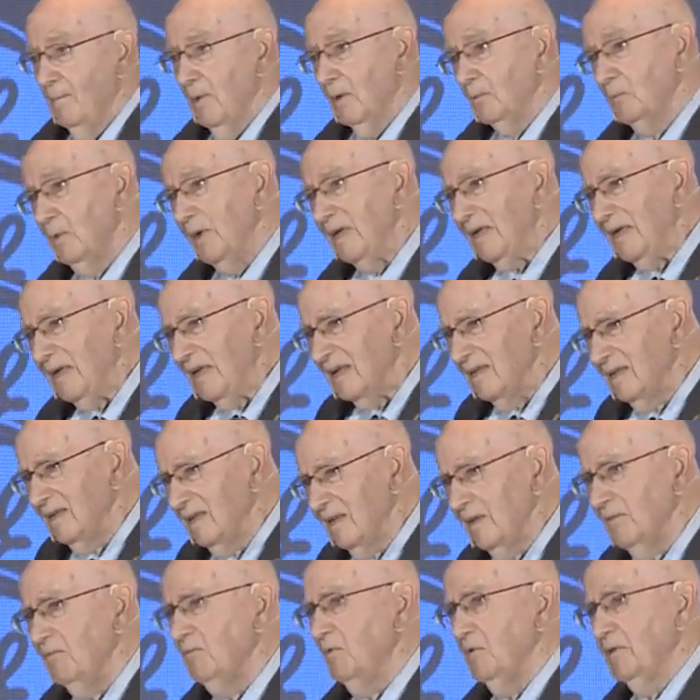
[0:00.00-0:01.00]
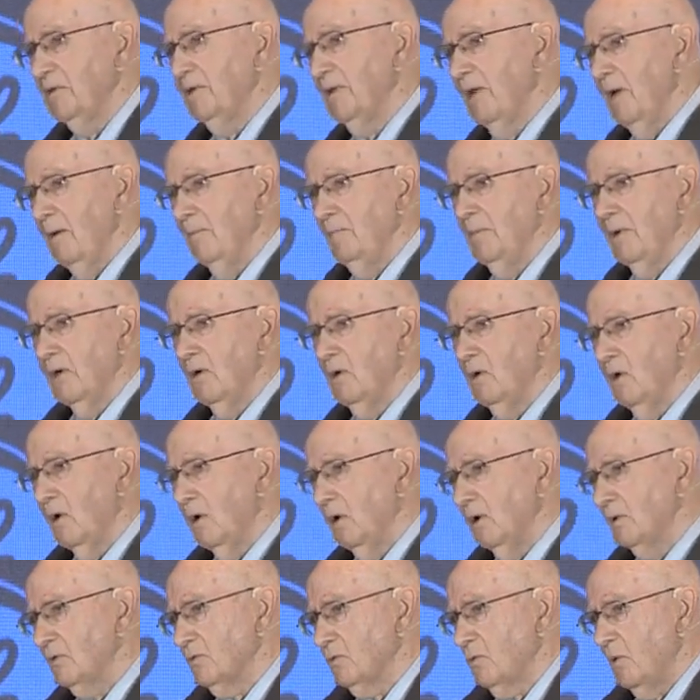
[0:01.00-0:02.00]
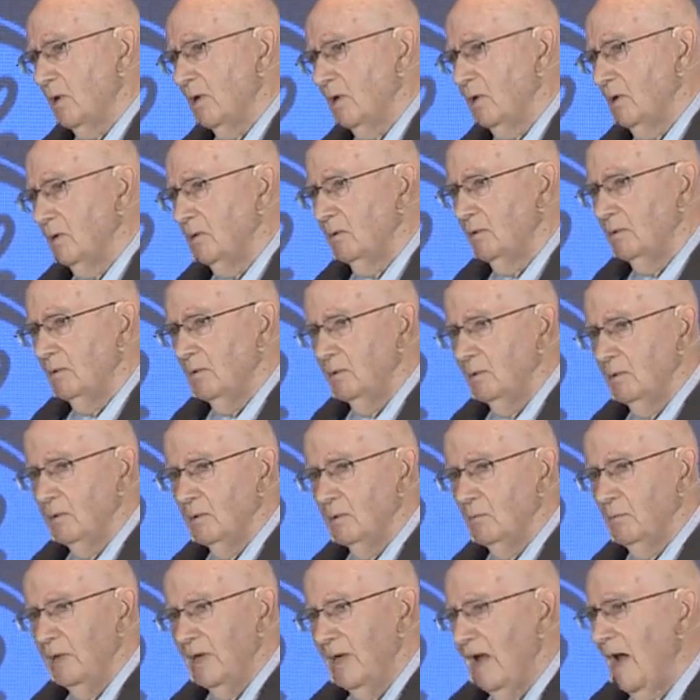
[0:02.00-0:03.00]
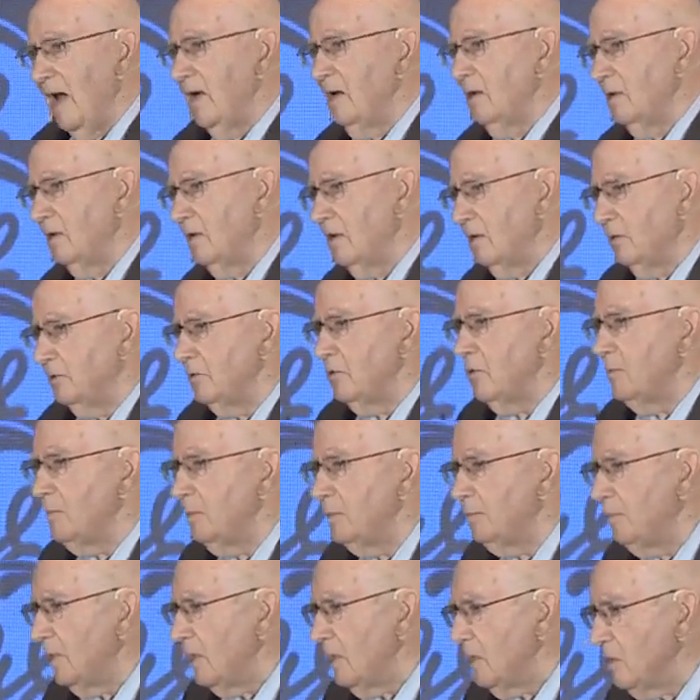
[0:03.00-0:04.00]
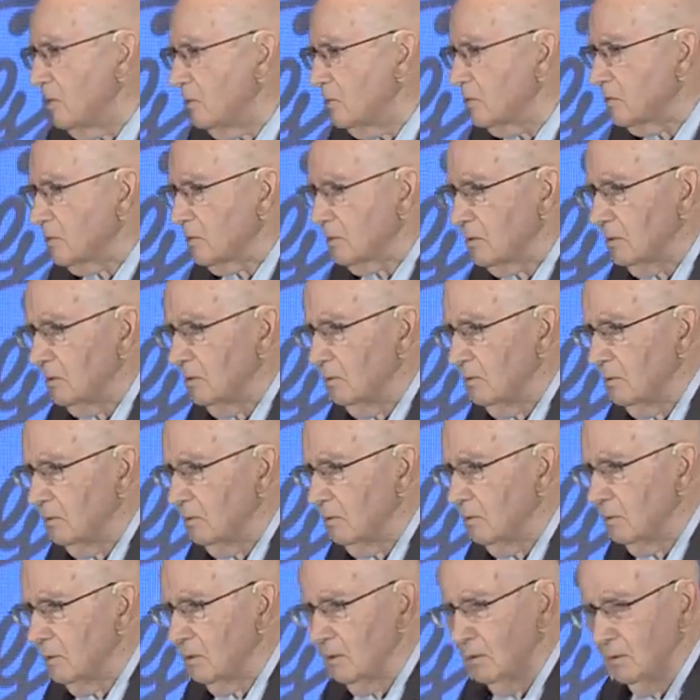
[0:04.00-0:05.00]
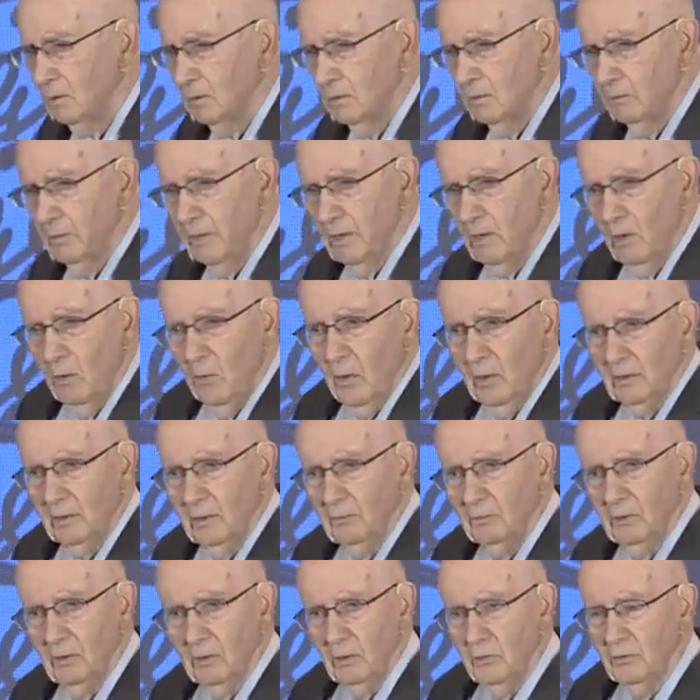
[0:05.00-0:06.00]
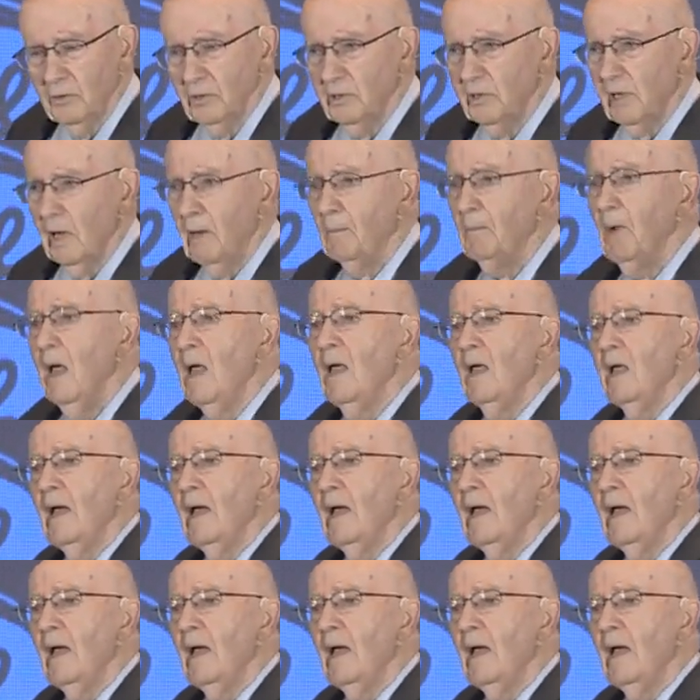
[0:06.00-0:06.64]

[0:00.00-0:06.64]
But we live with them because we hate. They're human beings. We don't want them to lose jobs.